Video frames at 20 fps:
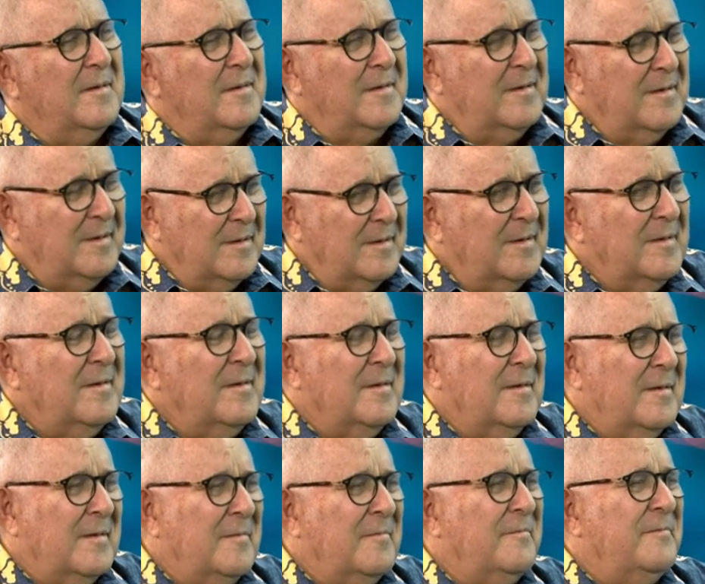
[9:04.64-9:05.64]

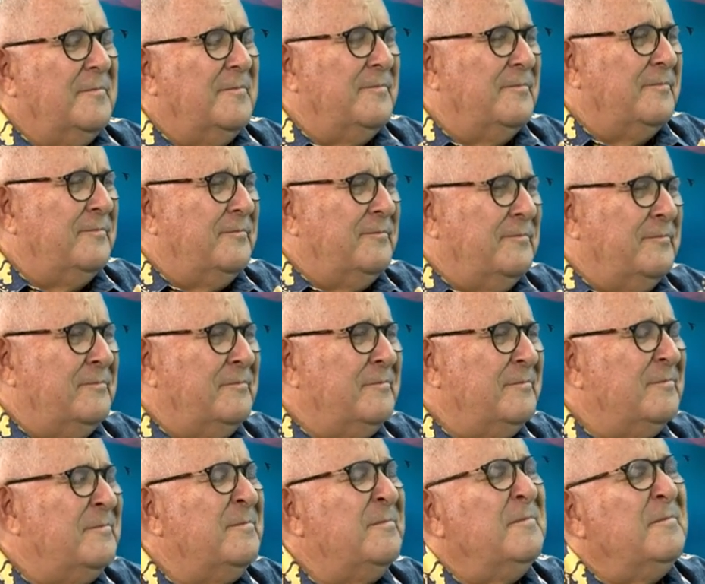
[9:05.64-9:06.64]

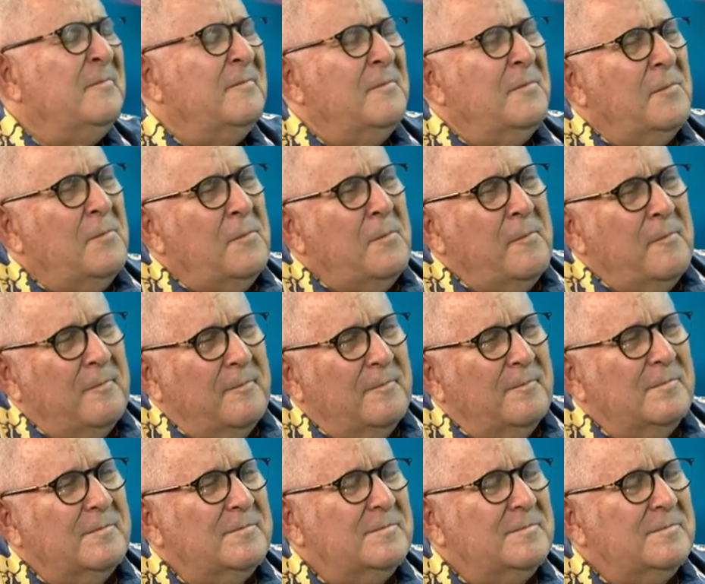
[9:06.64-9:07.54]
(not speaking)